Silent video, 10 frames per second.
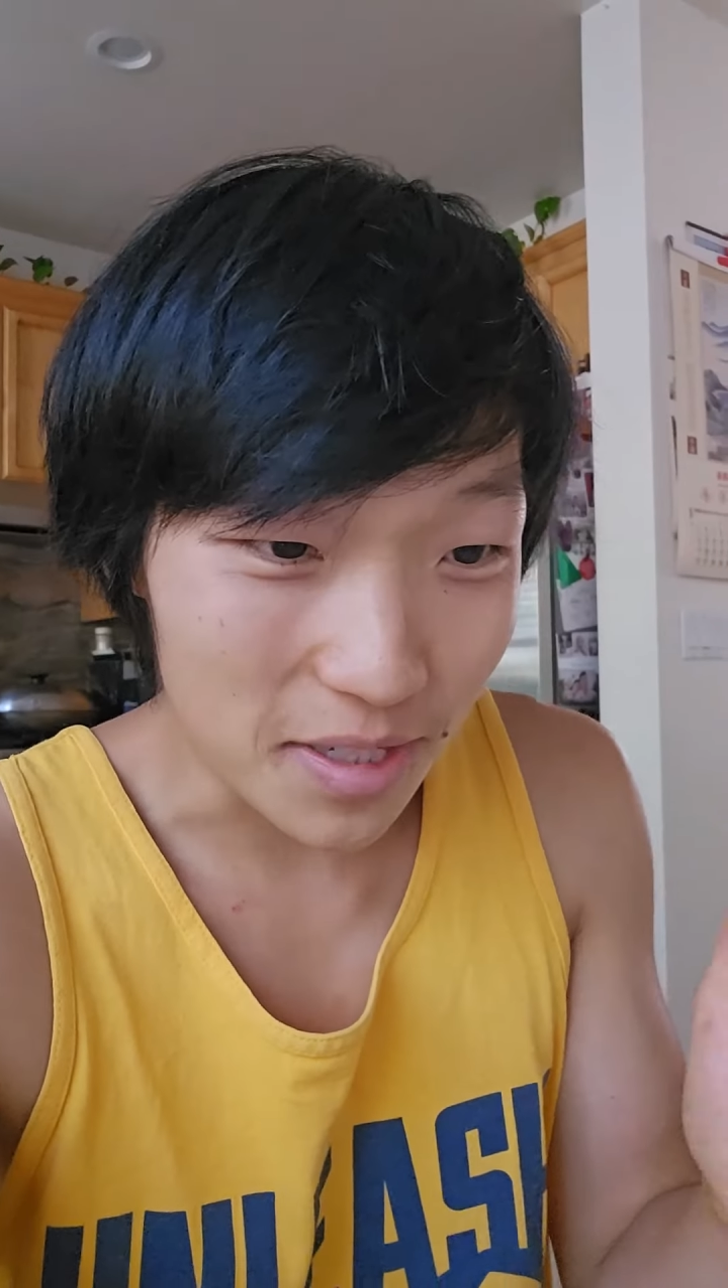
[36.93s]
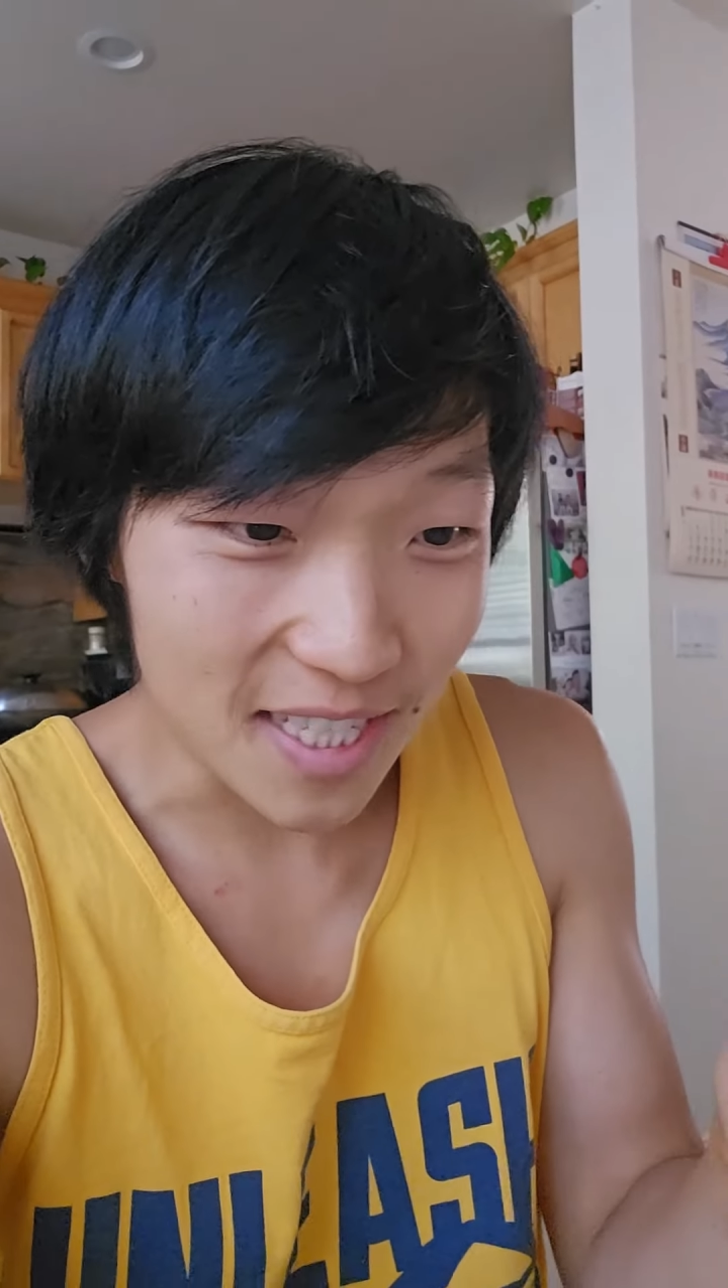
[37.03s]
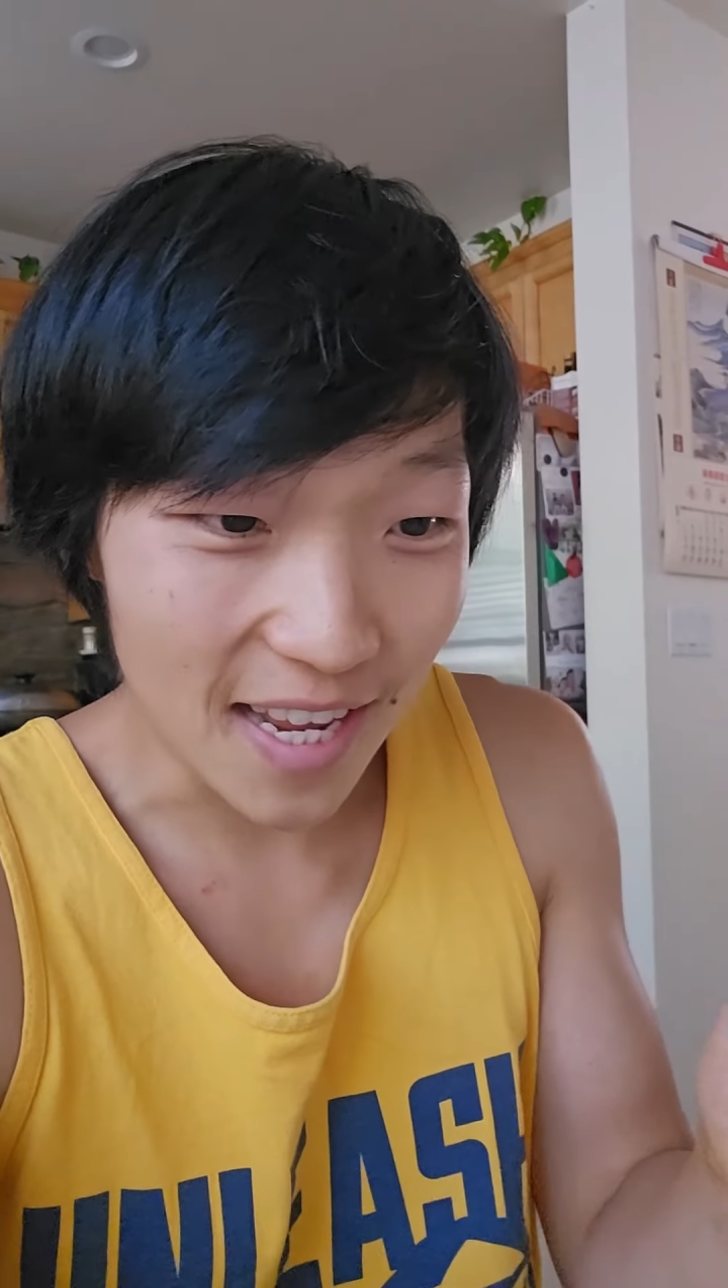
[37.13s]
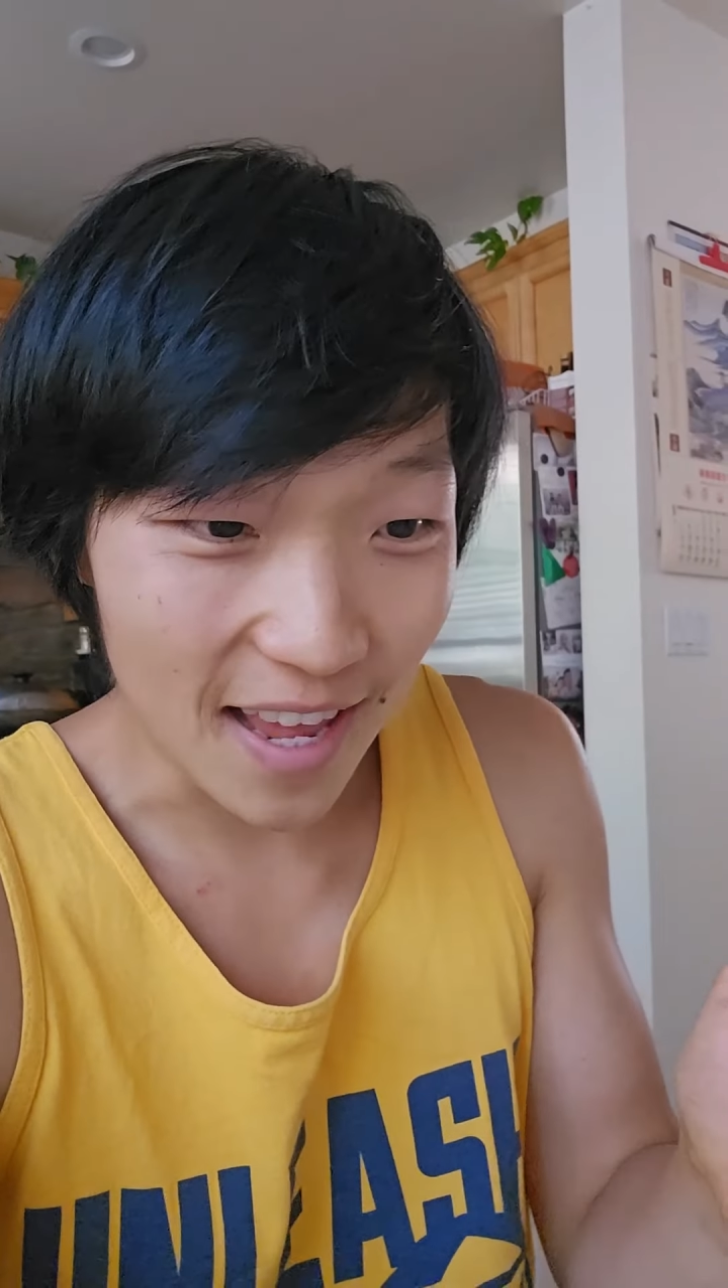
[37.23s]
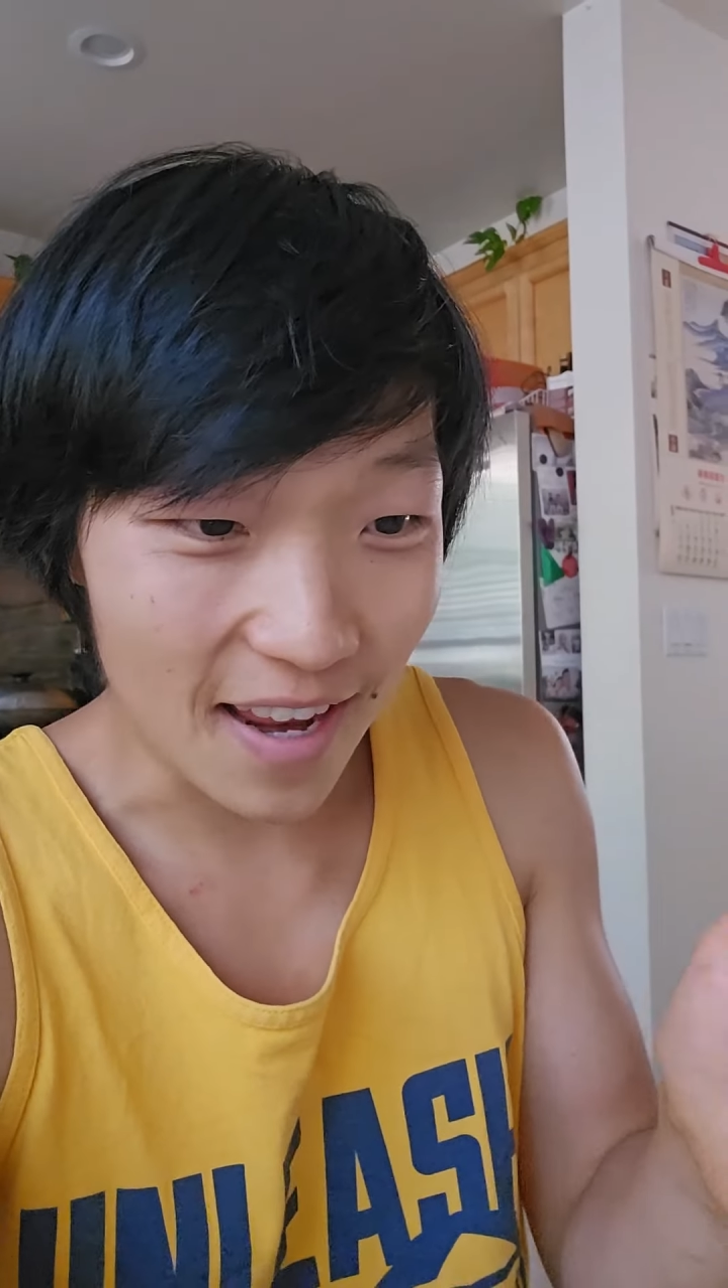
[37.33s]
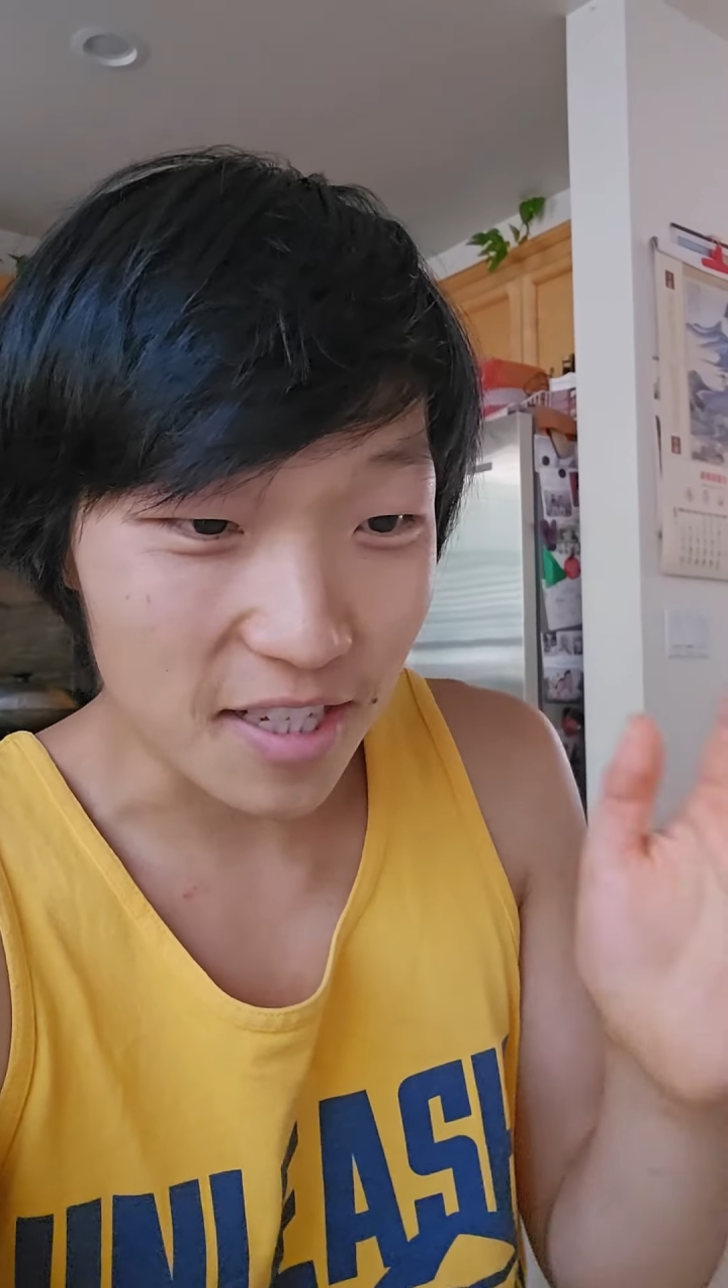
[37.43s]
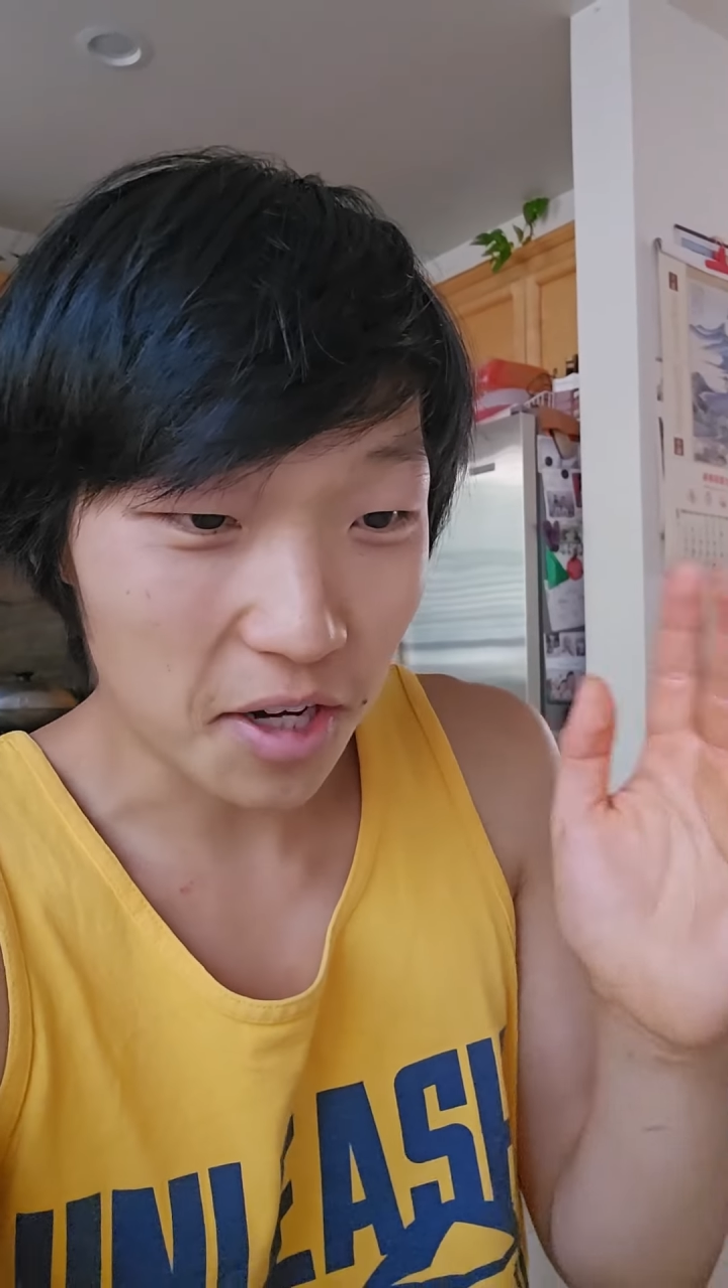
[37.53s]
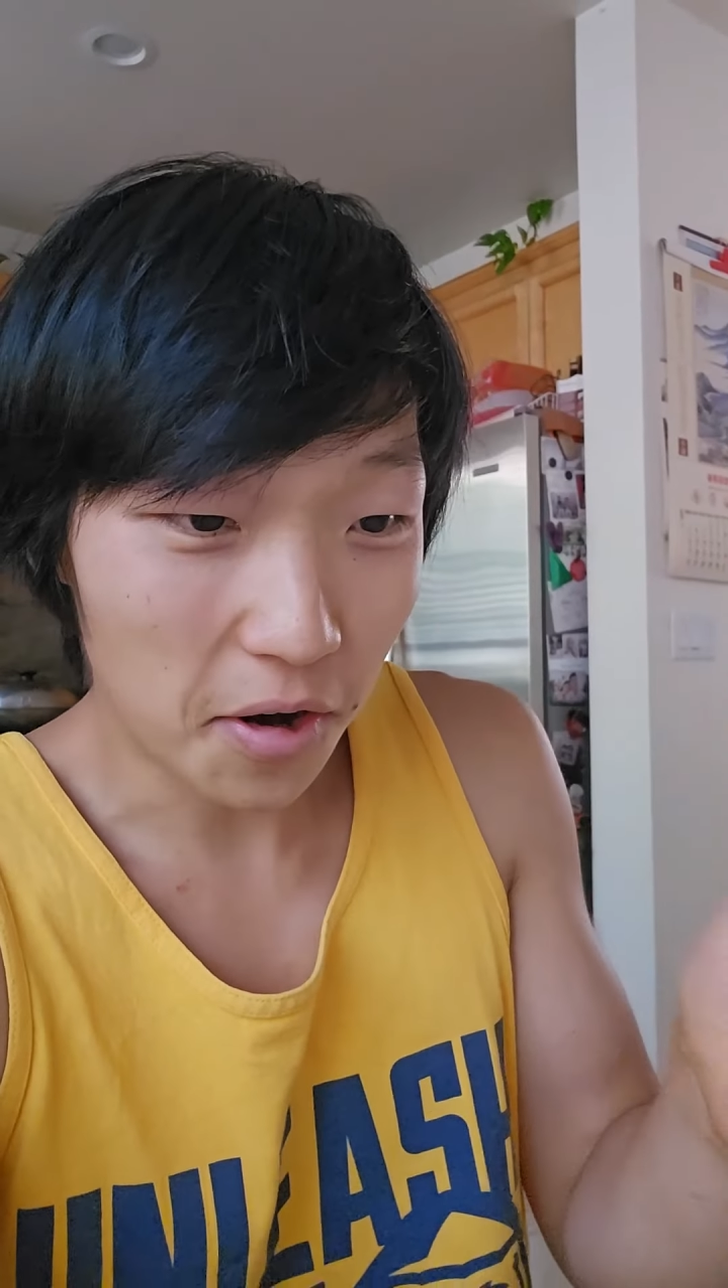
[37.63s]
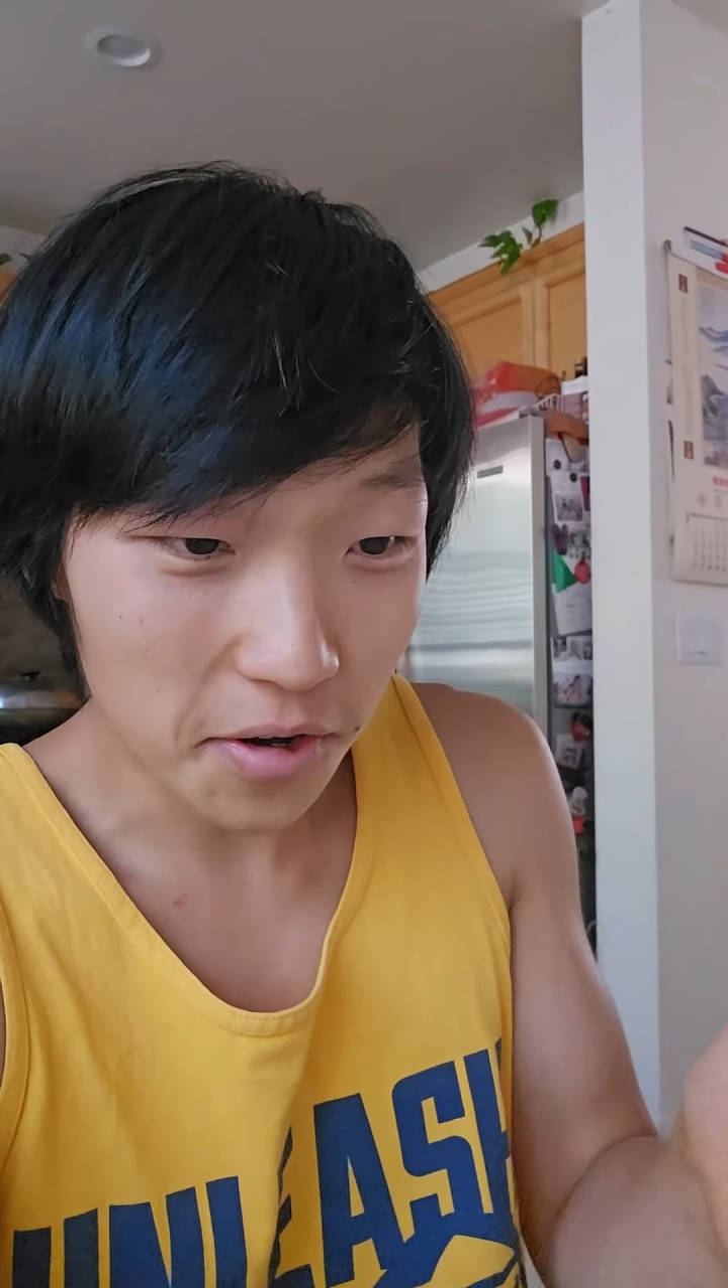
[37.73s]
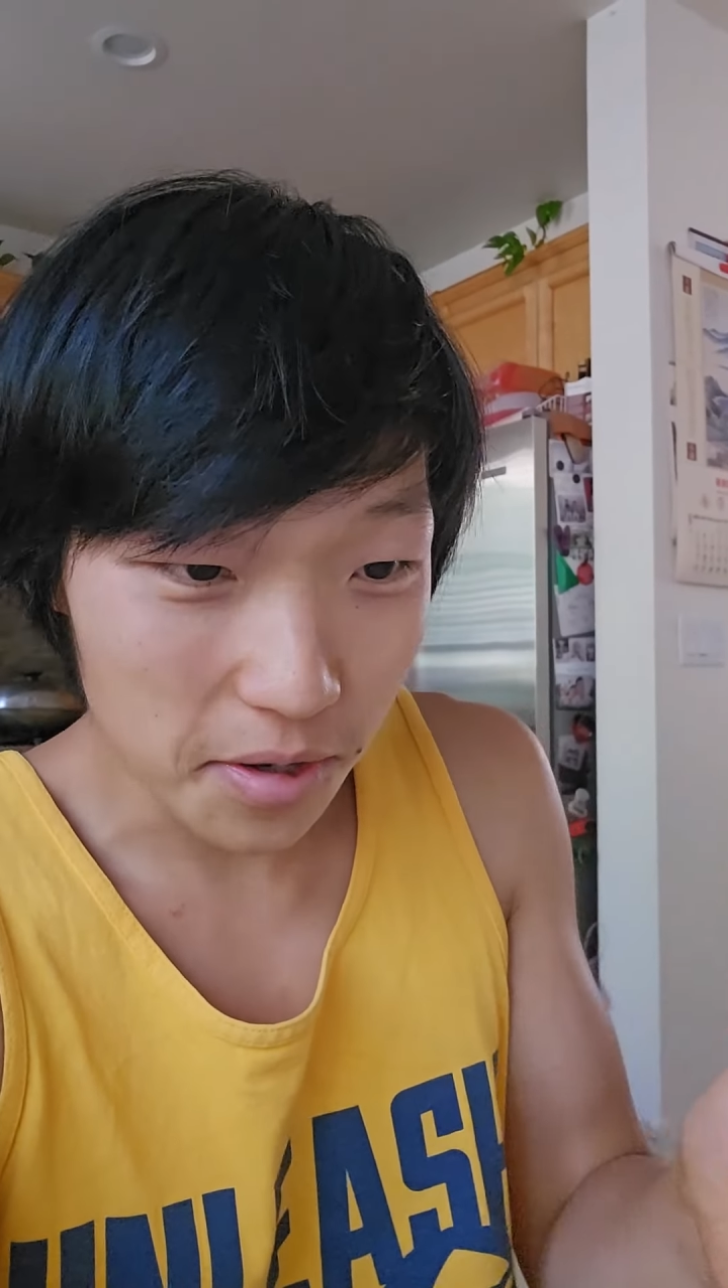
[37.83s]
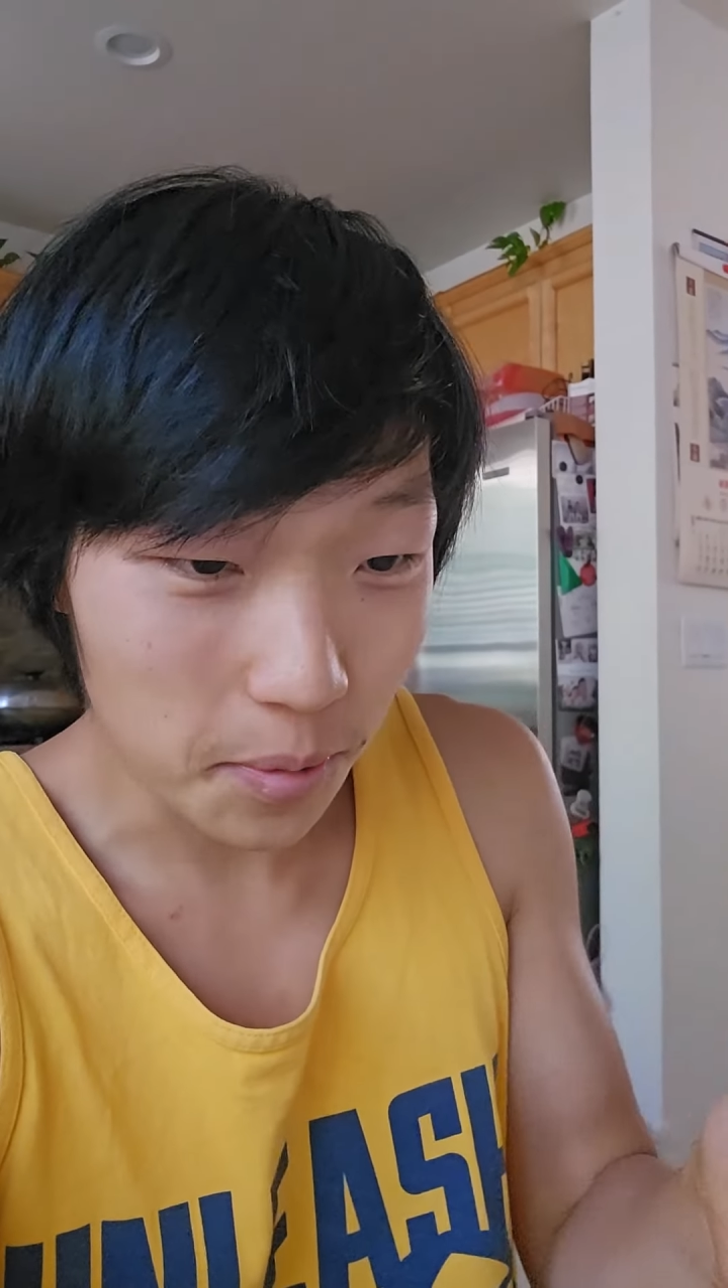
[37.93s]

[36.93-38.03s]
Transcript: would say that it's harder